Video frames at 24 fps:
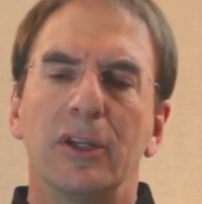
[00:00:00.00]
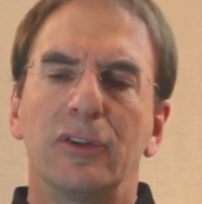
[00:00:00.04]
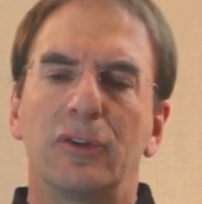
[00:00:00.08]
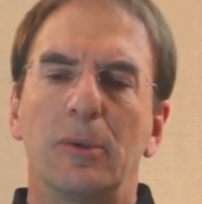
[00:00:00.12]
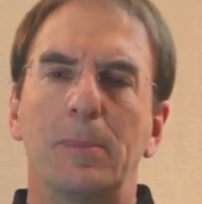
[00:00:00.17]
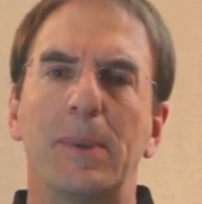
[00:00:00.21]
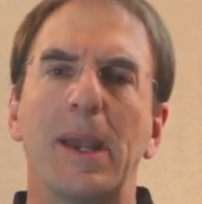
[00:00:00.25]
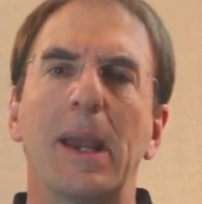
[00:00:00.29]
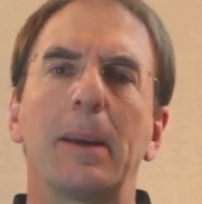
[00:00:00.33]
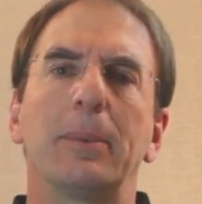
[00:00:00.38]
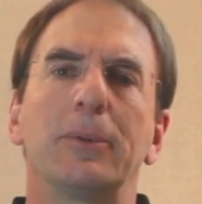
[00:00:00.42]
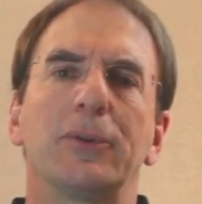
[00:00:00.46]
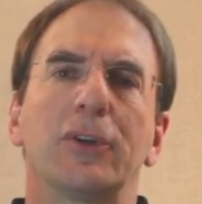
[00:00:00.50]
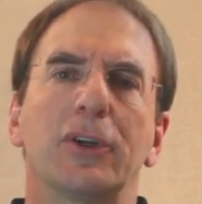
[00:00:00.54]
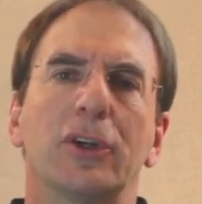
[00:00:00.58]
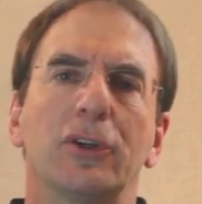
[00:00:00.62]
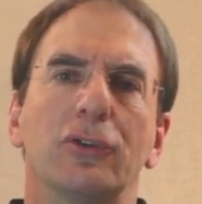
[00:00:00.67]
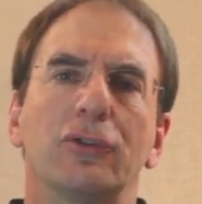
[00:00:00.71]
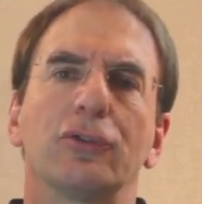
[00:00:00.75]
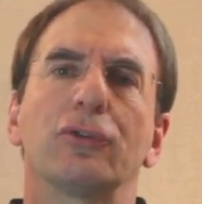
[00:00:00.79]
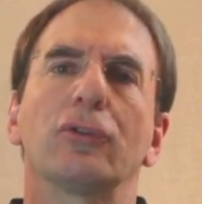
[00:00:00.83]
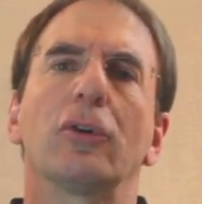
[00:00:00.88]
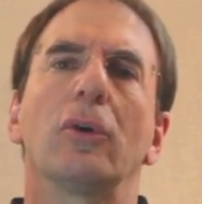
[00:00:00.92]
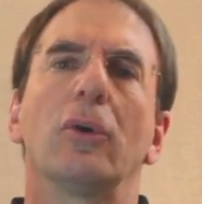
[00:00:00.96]
to be able to
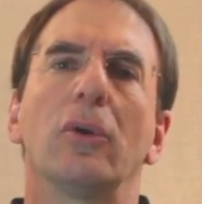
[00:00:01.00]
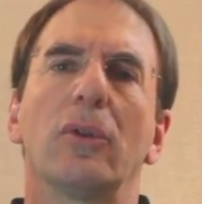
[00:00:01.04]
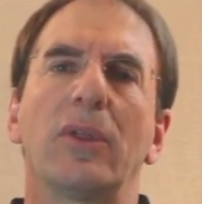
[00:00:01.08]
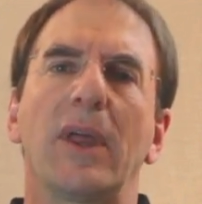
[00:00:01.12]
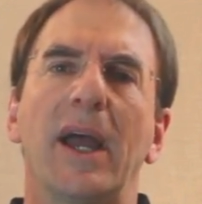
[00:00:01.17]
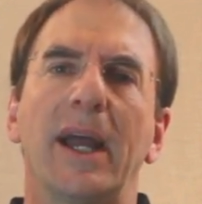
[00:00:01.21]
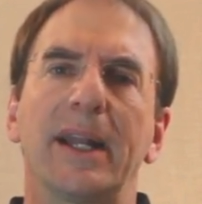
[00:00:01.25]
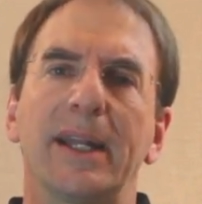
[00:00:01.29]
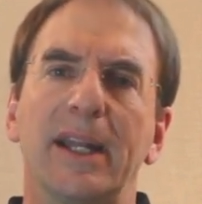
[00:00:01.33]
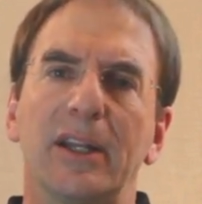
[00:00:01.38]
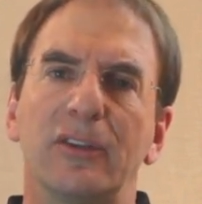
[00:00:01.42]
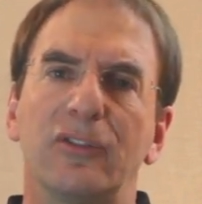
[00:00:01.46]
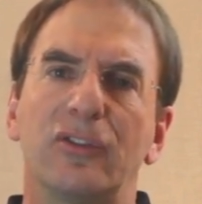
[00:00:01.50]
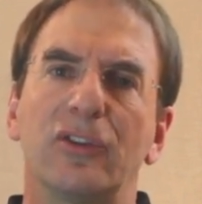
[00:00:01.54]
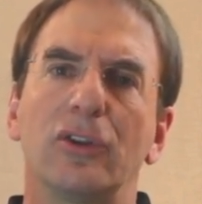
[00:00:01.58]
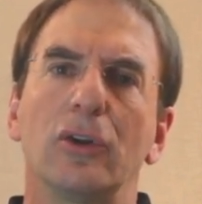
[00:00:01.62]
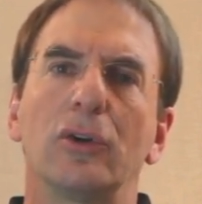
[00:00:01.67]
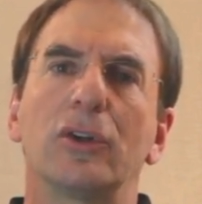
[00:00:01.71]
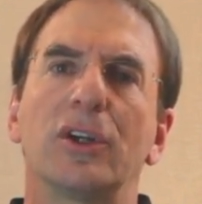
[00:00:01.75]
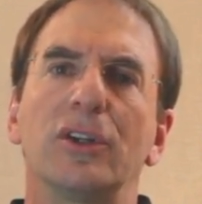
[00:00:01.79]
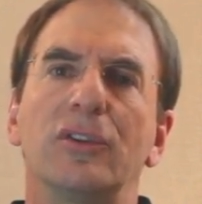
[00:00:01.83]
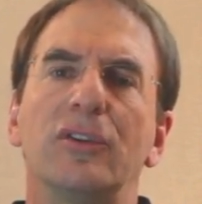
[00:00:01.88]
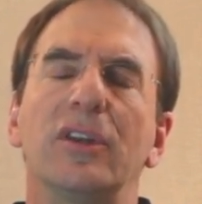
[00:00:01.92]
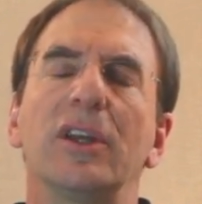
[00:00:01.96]
control that and
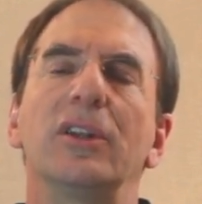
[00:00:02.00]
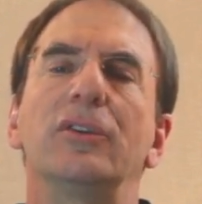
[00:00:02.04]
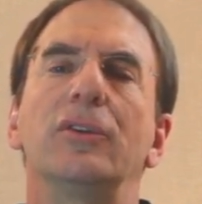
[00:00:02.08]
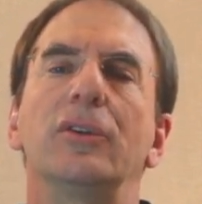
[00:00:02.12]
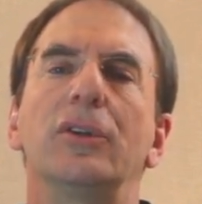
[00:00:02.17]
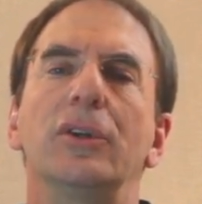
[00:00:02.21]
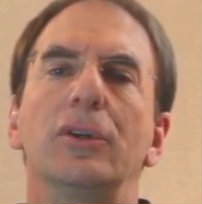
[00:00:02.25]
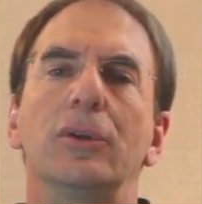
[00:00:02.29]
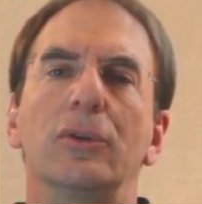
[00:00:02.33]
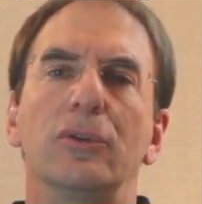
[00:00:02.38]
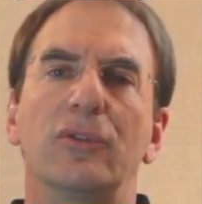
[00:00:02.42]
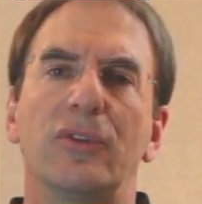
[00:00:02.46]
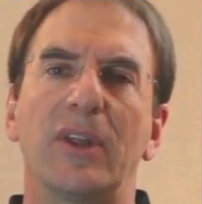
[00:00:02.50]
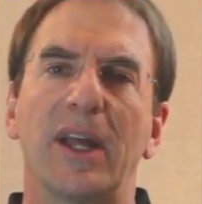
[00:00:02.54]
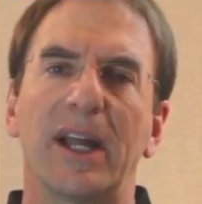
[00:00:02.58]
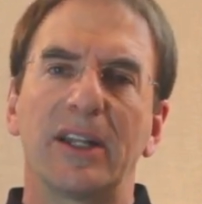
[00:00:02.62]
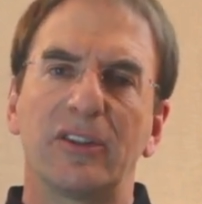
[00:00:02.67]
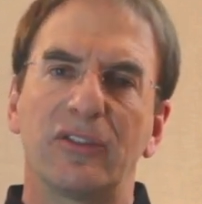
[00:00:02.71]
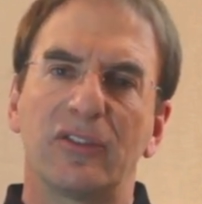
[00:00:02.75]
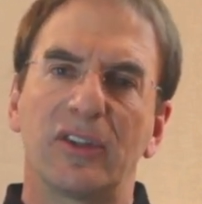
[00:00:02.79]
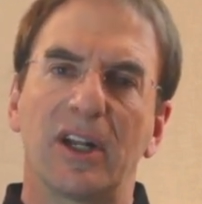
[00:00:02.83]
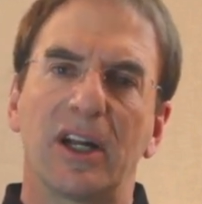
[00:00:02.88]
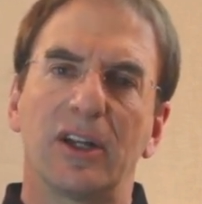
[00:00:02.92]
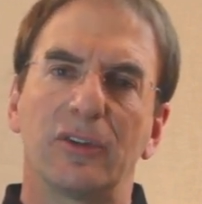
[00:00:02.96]
still continue to use
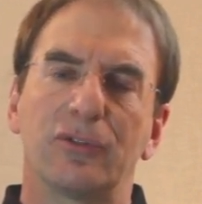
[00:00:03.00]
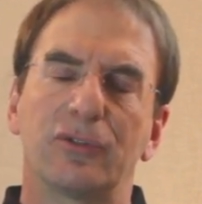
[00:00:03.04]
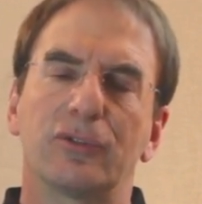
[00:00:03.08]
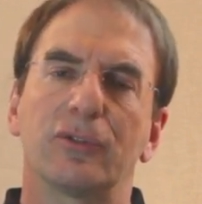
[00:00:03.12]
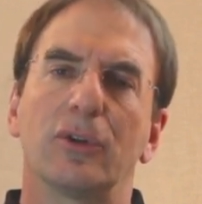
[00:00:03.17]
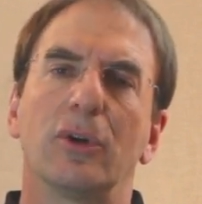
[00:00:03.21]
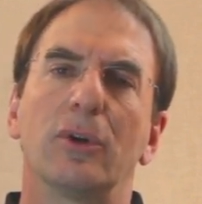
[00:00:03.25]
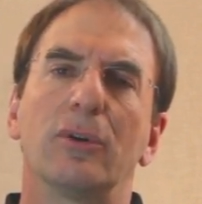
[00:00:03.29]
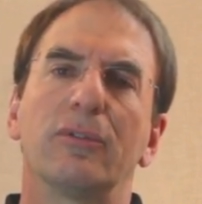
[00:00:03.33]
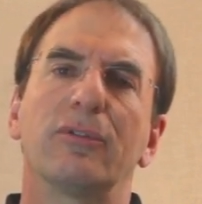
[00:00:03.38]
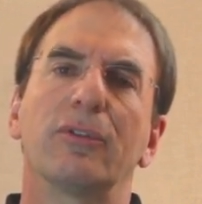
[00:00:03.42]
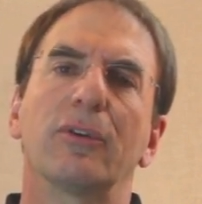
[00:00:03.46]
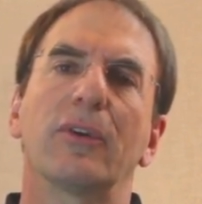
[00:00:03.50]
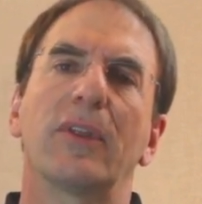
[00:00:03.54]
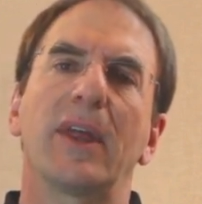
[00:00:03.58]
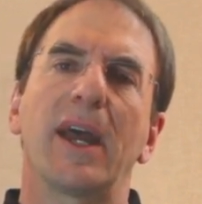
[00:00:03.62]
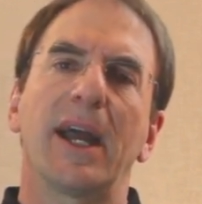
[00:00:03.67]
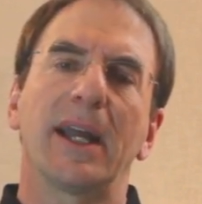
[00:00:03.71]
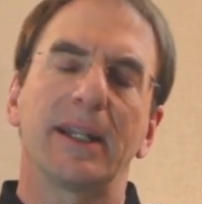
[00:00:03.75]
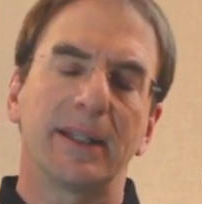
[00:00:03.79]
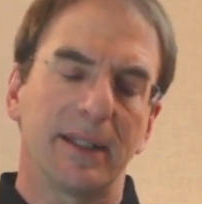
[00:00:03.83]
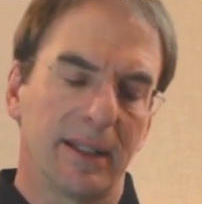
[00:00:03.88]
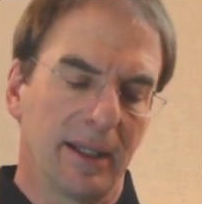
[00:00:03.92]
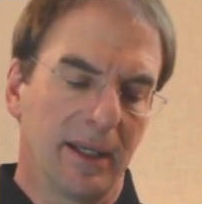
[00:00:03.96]
that style stroke for
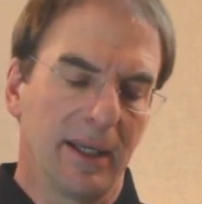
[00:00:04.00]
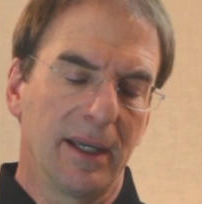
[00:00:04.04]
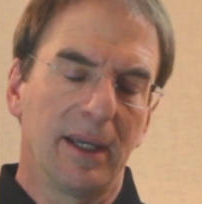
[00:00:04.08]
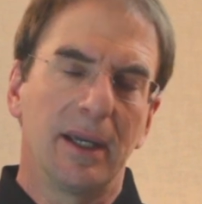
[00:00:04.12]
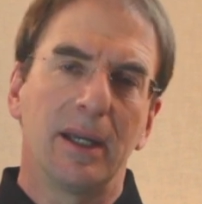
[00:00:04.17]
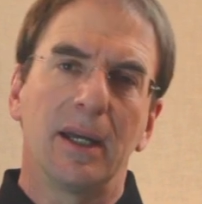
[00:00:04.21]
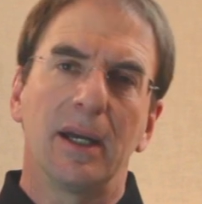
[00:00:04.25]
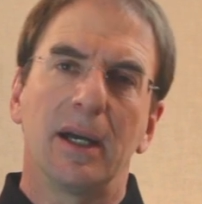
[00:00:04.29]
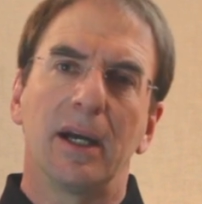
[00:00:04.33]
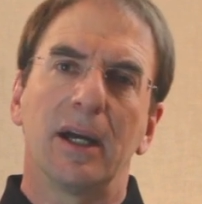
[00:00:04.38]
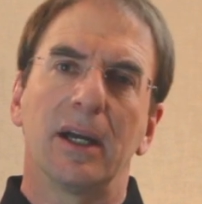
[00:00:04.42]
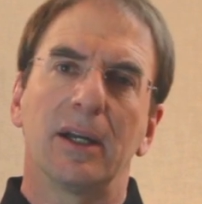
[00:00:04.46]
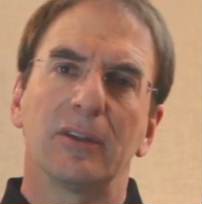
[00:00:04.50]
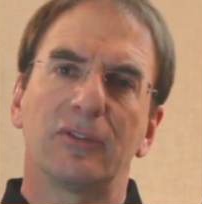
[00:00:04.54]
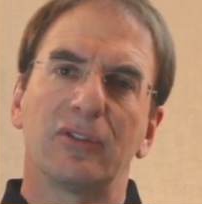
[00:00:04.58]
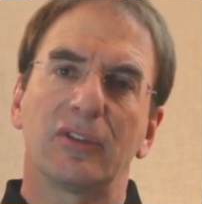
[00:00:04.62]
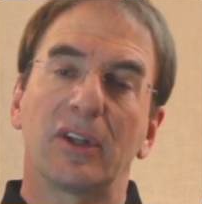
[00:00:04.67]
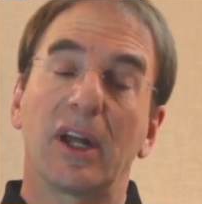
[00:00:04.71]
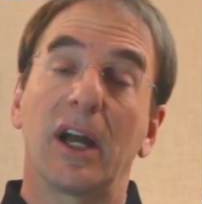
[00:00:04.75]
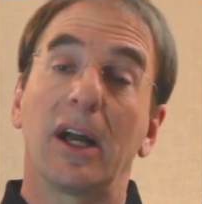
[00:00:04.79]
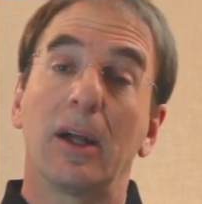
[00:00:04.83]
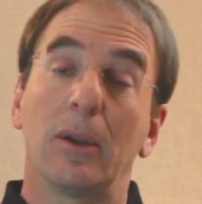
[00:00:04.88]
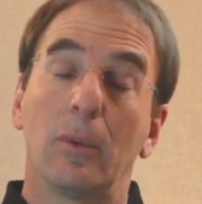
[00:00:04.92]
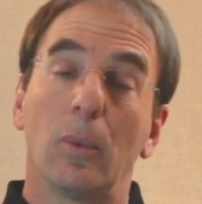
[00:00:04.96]
that
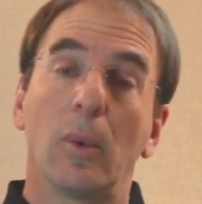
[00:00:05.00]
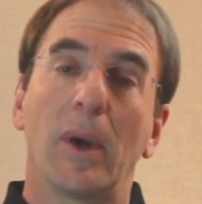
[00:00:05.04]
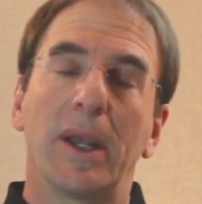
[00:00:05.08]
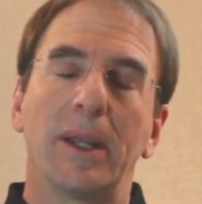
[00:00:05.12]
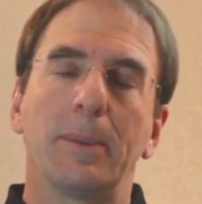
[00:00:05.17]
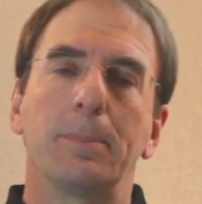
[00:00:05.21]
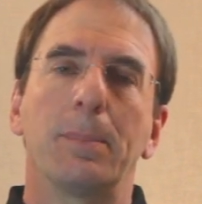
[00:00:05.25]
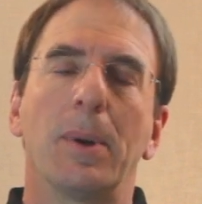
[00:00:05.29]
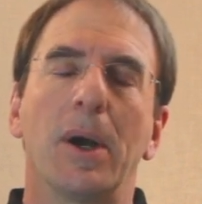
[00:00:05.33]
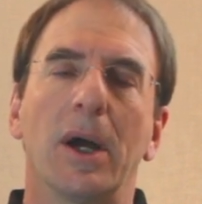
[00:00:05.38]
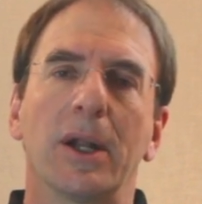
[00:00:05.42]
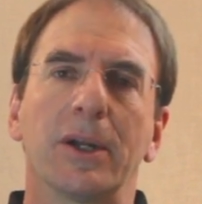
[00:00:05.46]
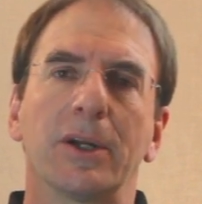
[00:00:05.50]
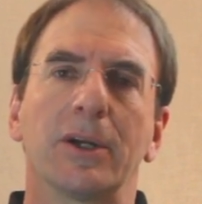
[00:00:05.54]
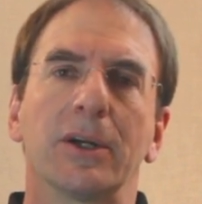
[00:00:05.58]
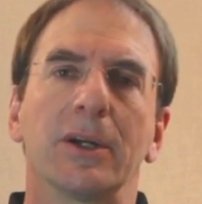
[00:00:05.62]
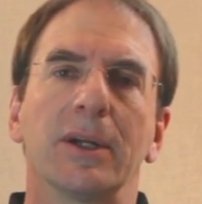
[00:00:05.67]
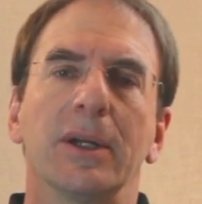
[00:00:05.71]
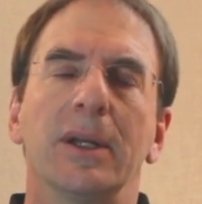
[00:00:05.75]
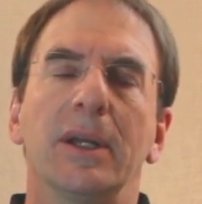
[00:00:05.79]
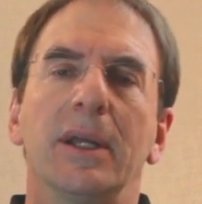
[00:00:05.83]
style weight putter.